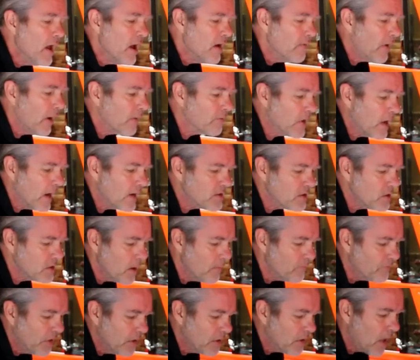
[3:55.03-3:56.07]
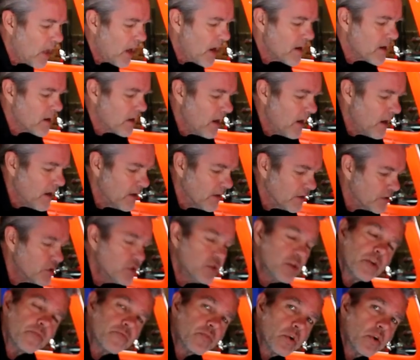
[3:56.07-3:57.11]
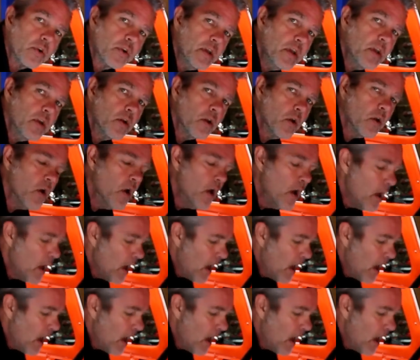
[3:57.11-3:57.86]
If I've got something like a, a shifter here,